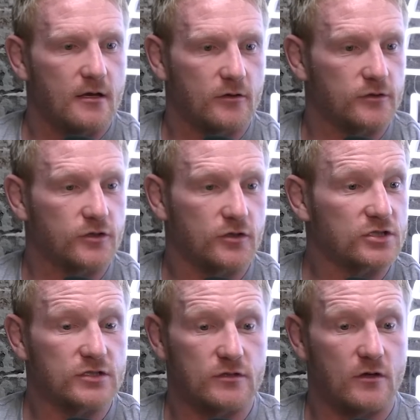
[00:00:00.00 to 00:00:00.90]

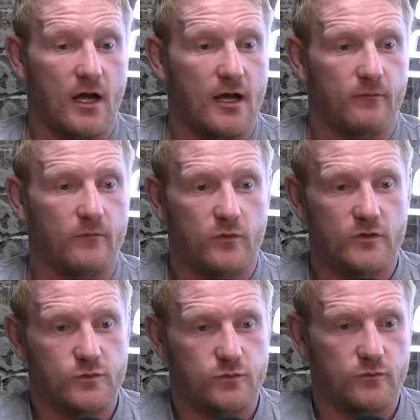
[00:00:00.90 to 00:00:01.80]
because
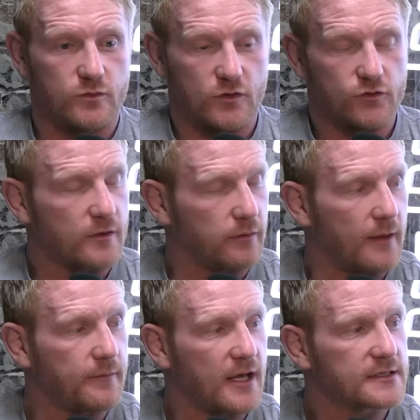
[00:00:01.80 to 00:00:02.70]
was on Triple
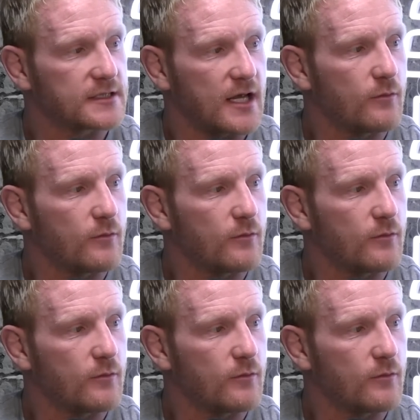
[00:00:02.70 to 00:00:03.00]
M yesterday,